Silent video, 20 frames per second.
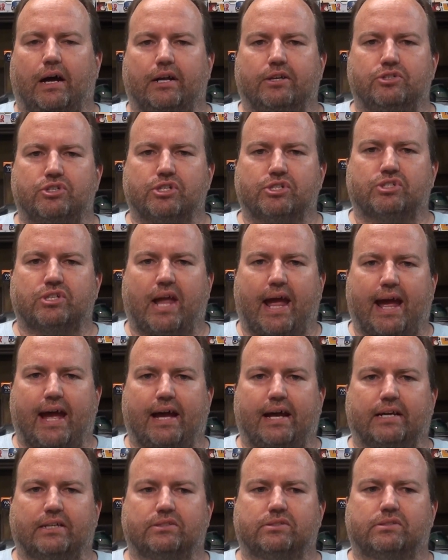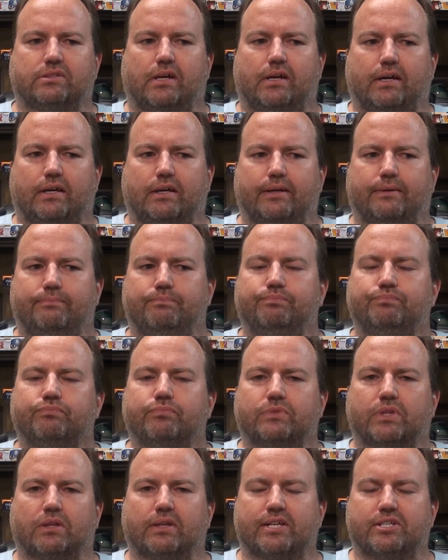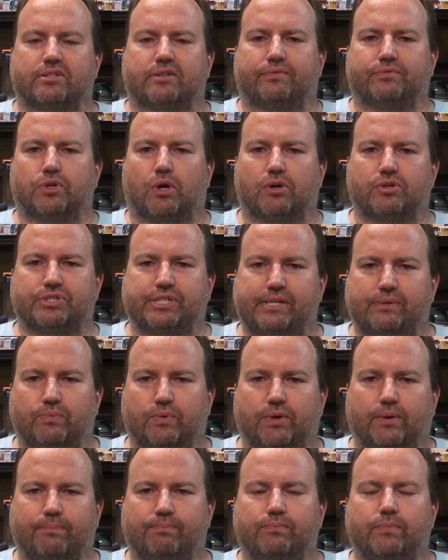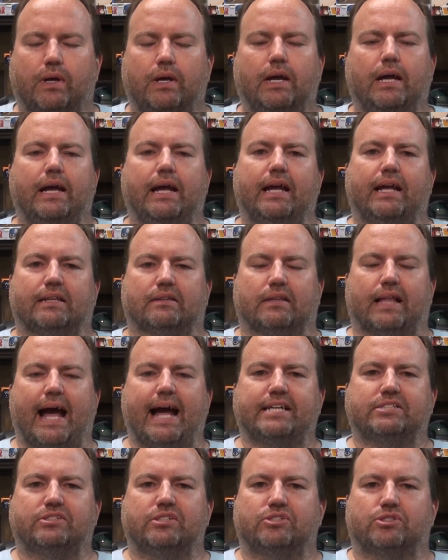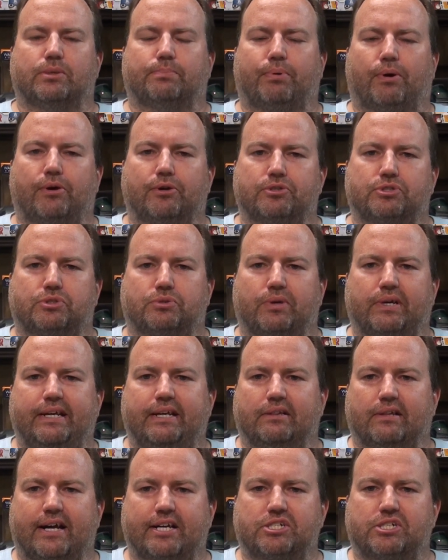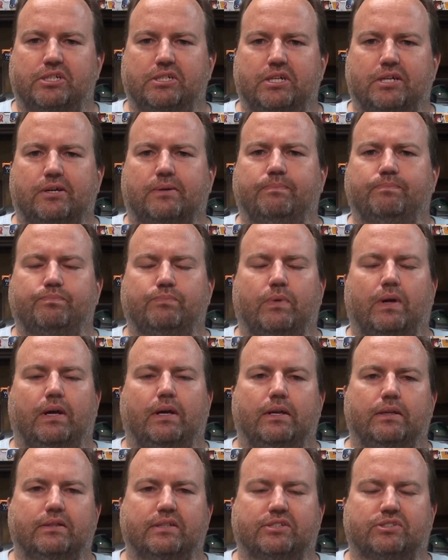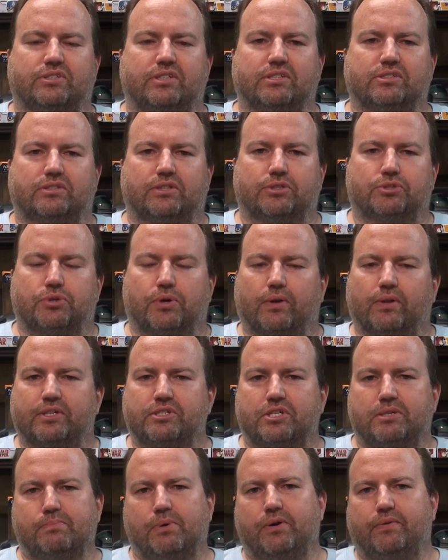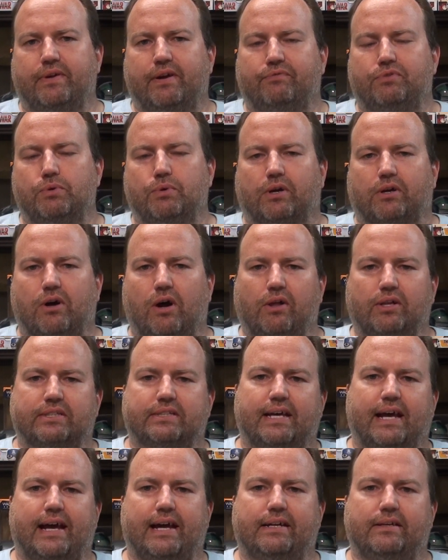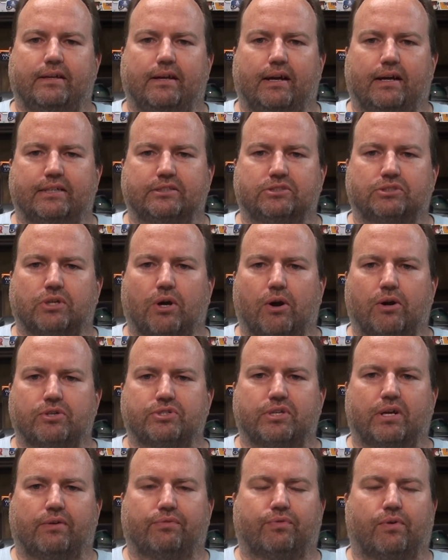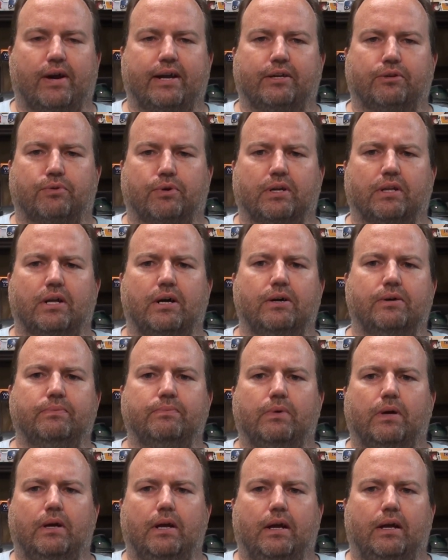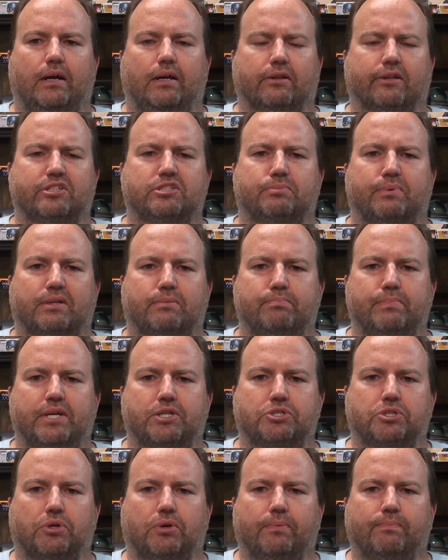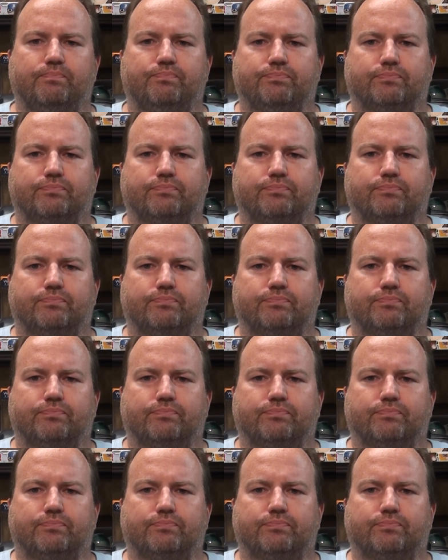just as The Legend of Tarzan will. And last is The Purge 3, Election Year. This is the trilogy movie, if you want to call it that. It stars Frank Grillo, Elizabeth Mitchell,